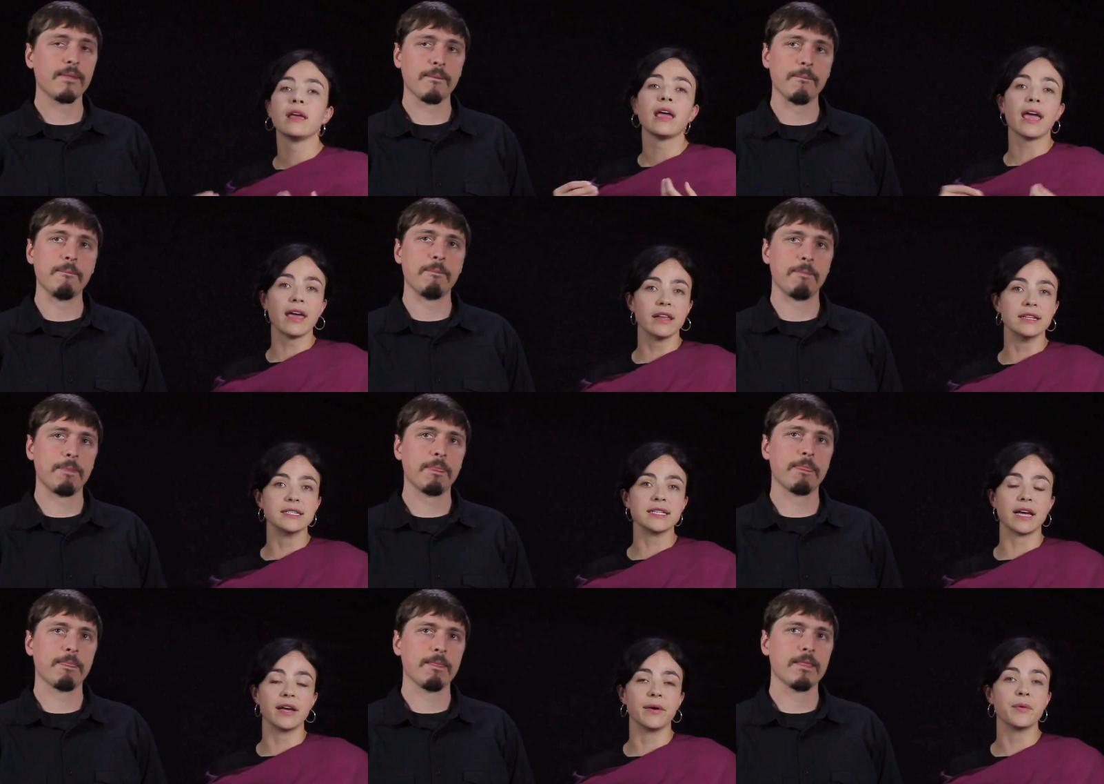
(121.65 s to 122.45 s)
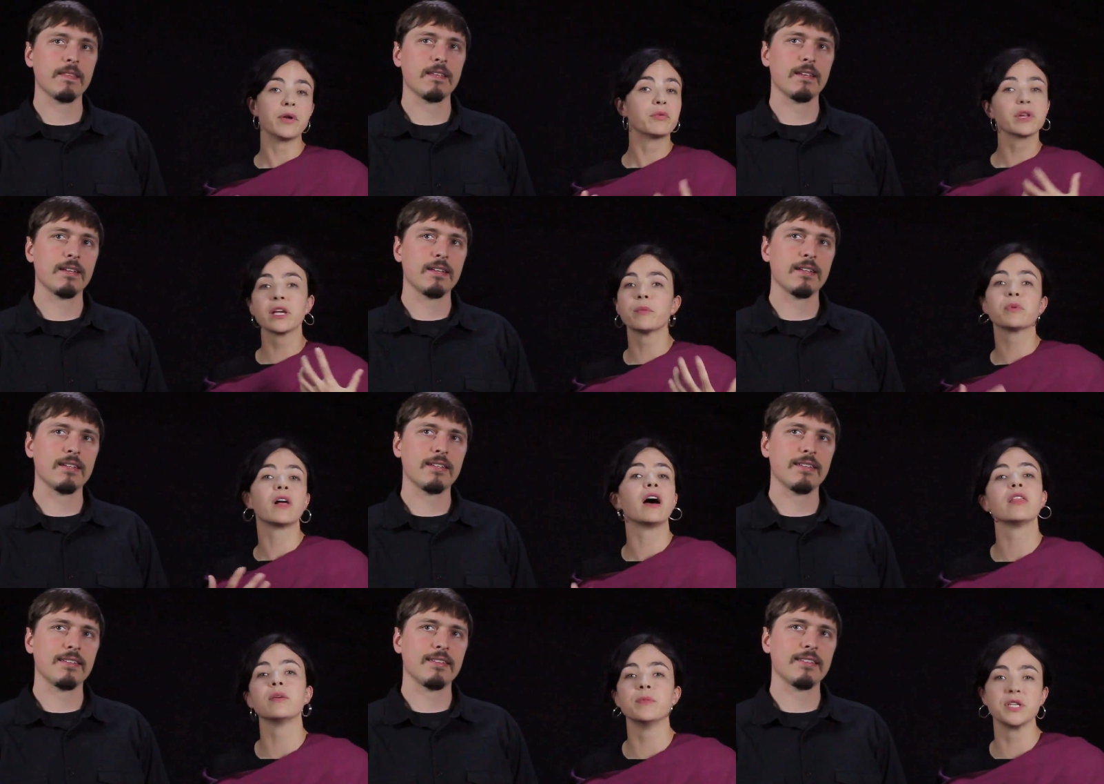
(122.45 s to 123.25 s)
Speaker 1: and, uh, and really
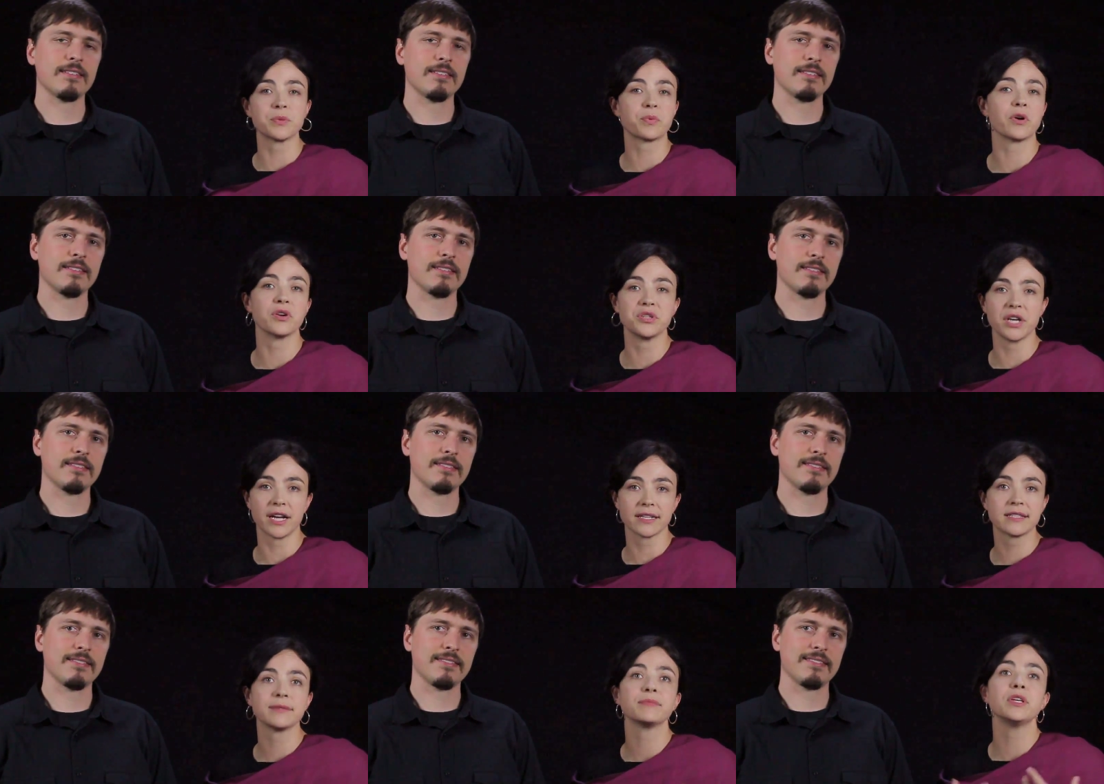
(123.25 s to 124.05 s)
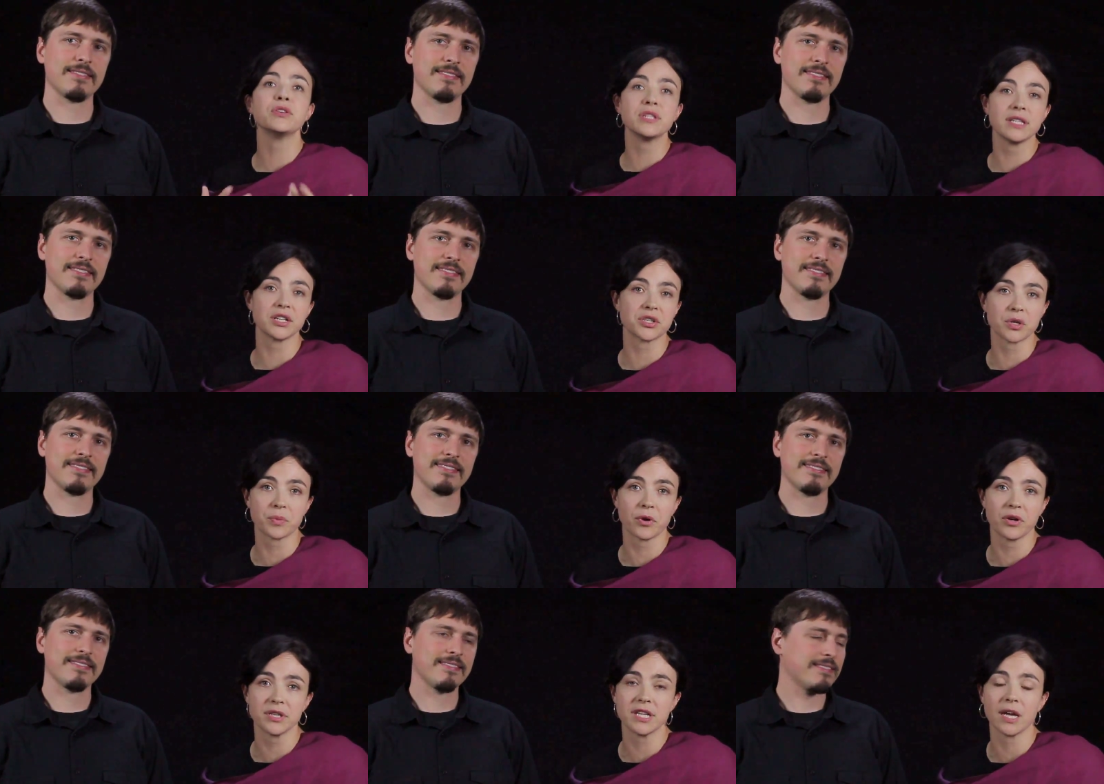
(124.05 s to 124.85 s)
apply them into projects using digital
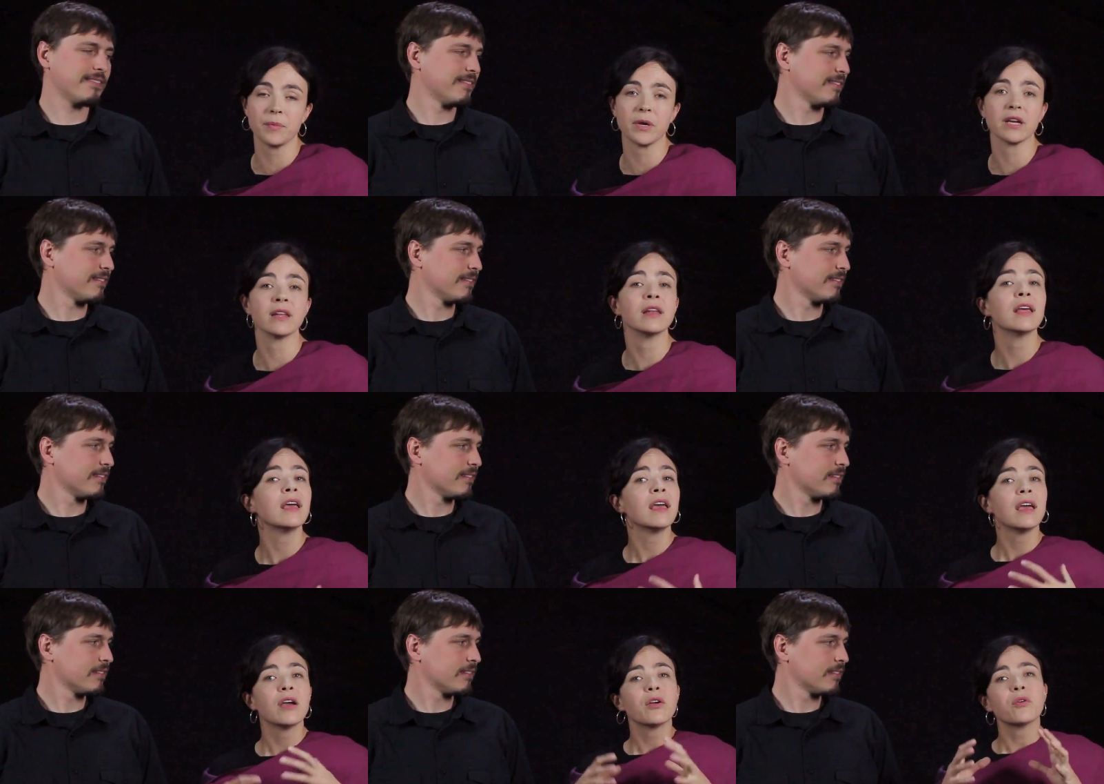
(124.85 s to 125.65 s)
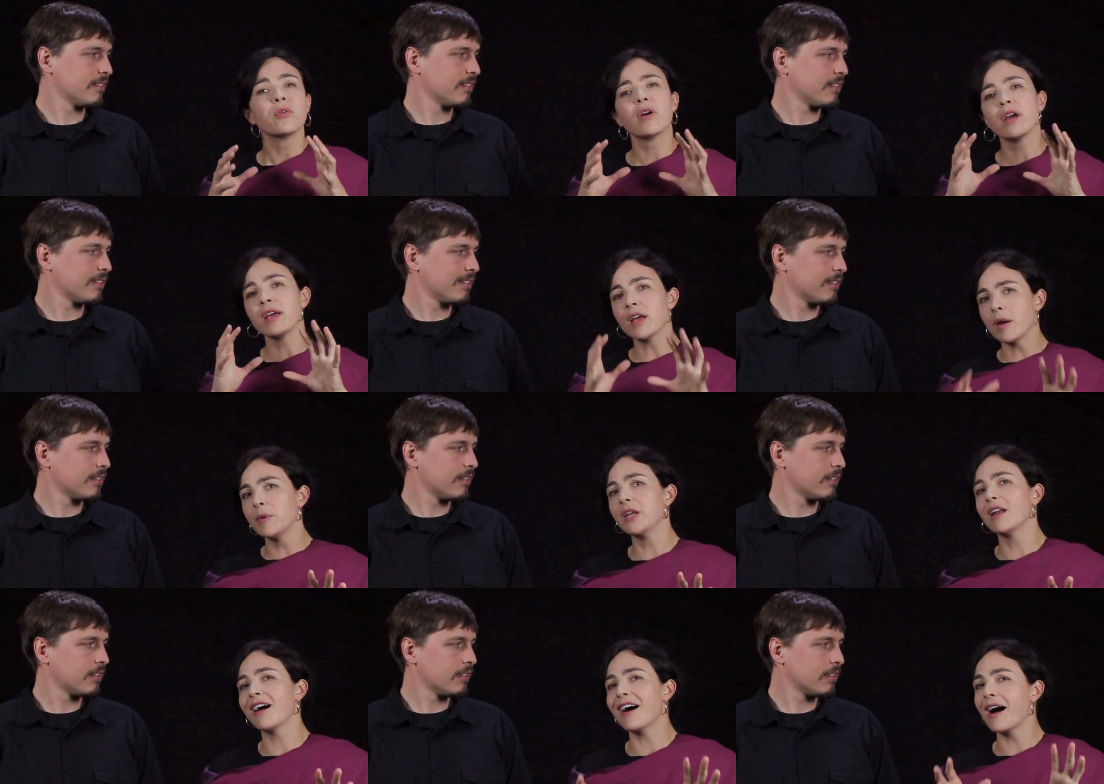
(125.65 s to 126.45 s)
prototyping. And I
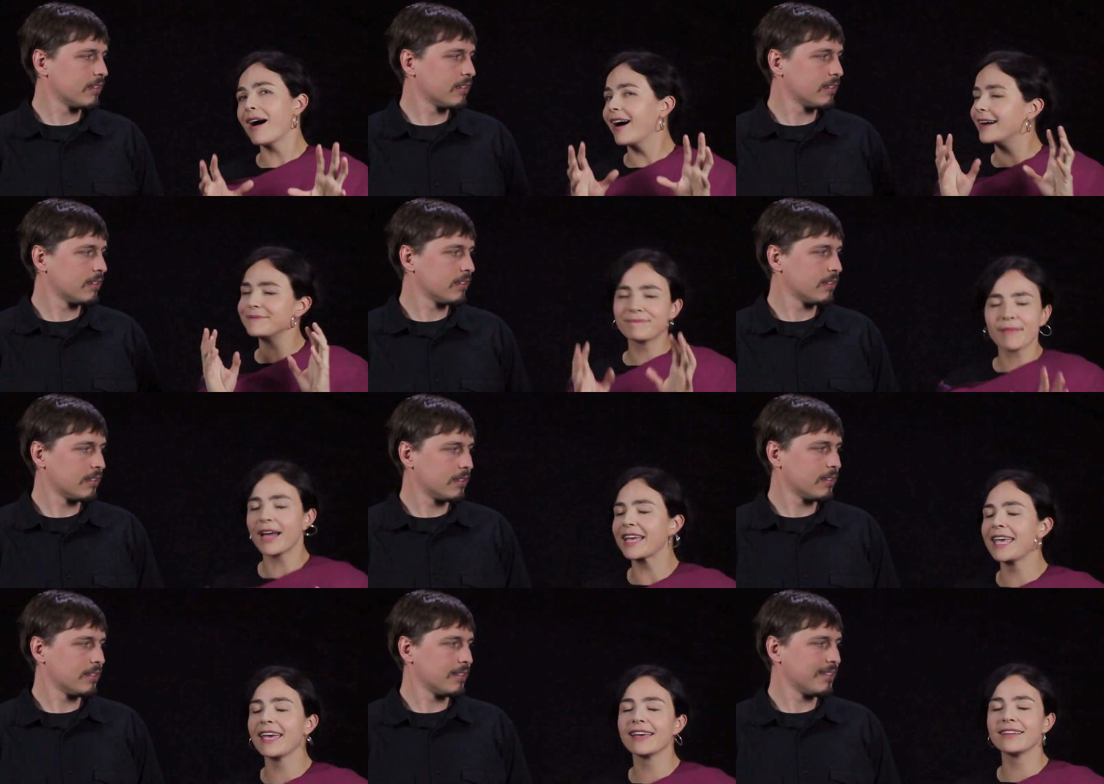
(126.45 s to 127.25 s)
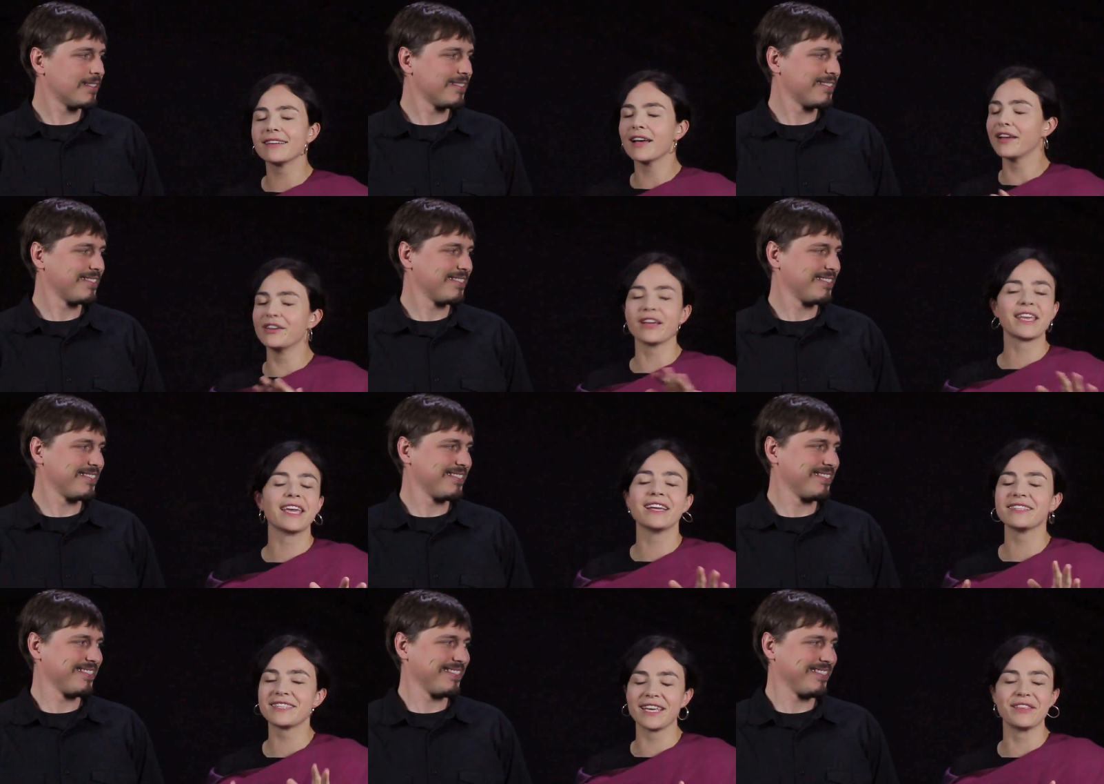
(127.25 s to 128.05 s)
mean, I can't, I
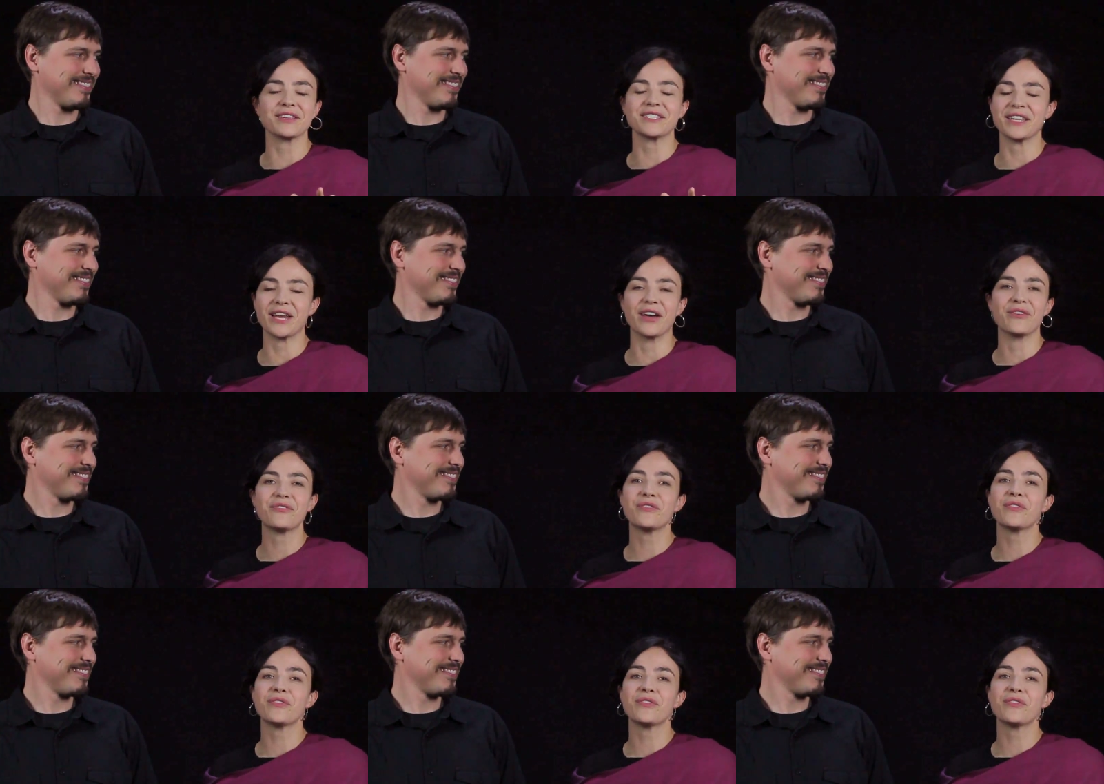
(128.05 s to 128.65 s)
can't say this enough.